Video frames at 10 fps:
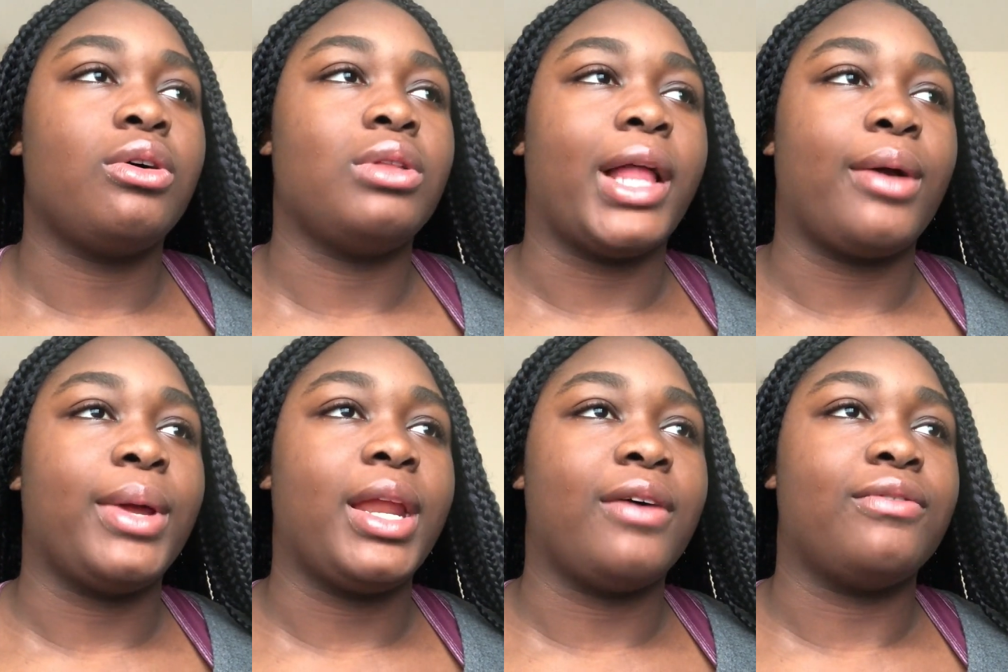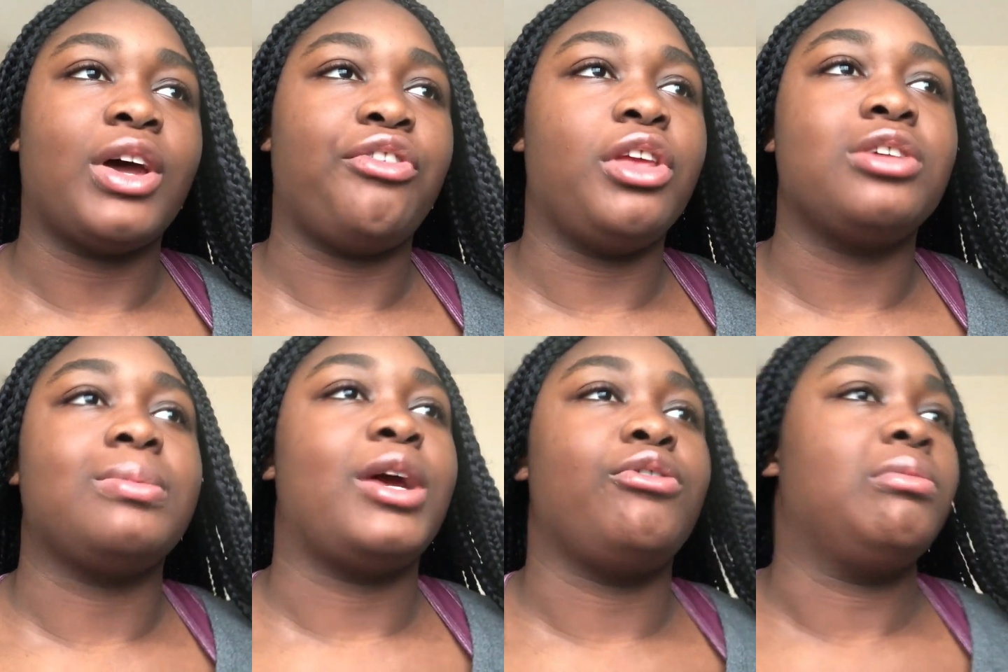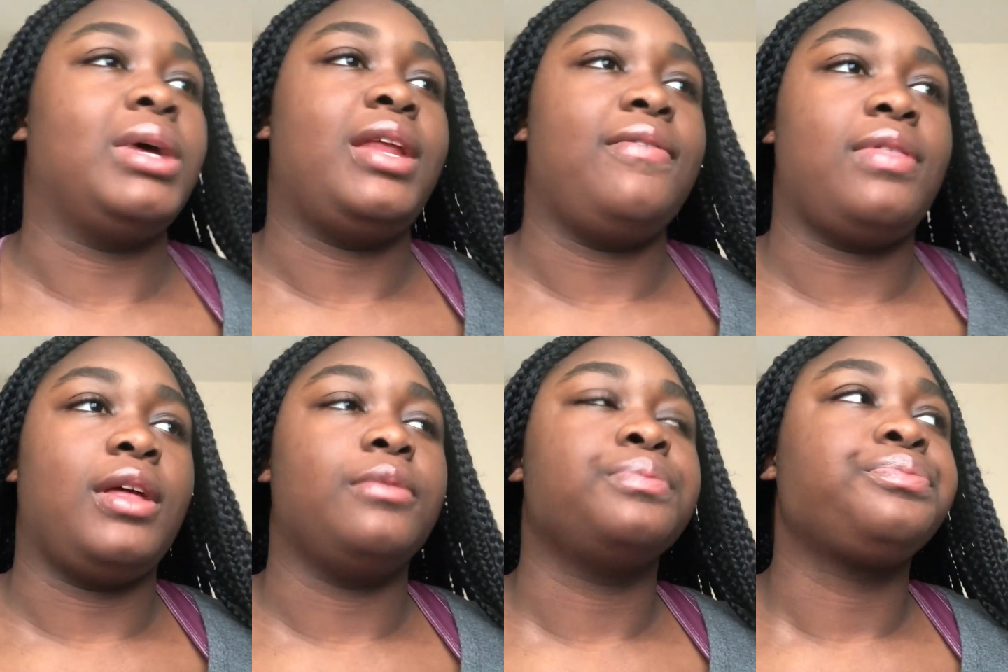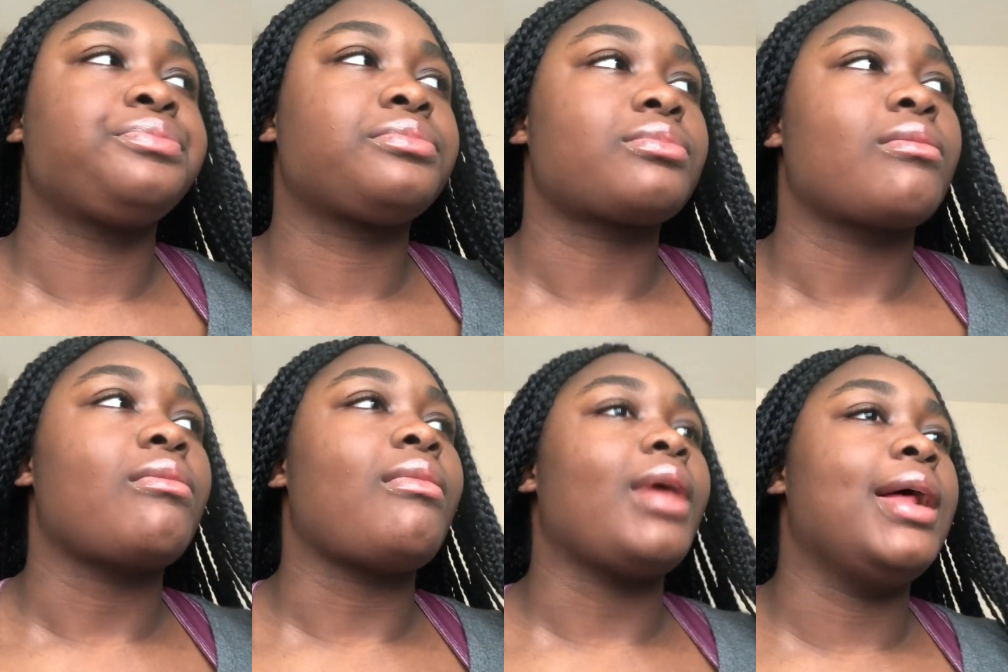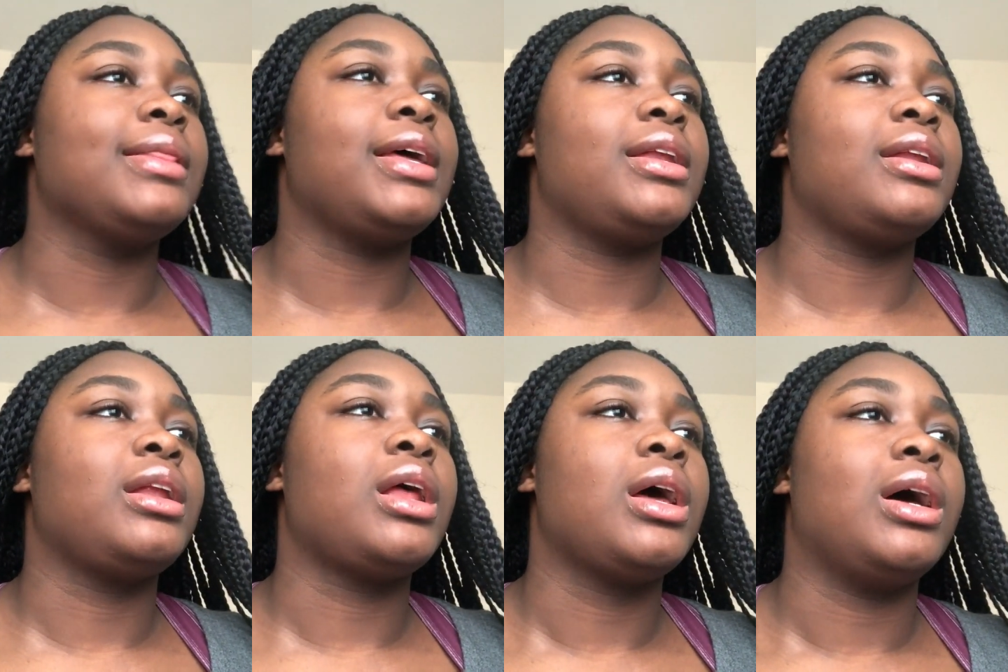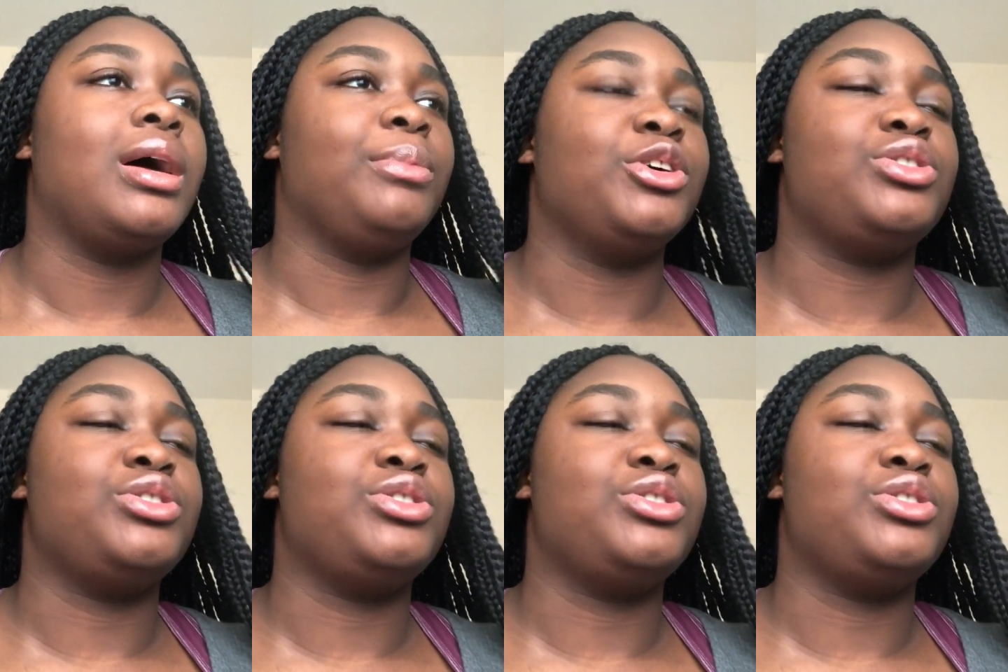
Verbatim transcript: like when i've arranged my room and everything and then i'm going